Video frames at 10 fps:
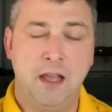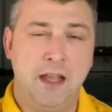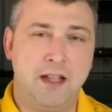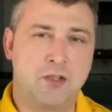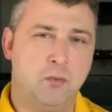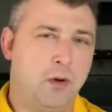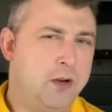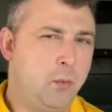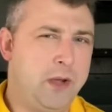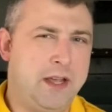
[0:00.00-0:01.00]
It's
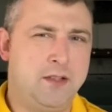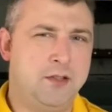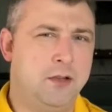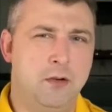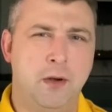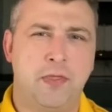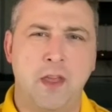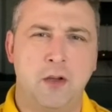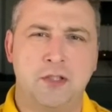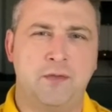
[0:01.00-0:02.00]
what we do with
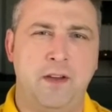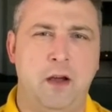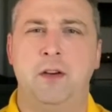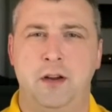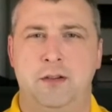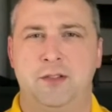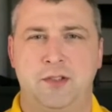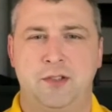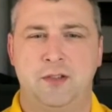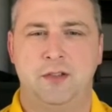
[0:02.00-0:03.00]
those
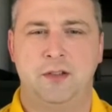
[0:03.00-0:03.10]
failures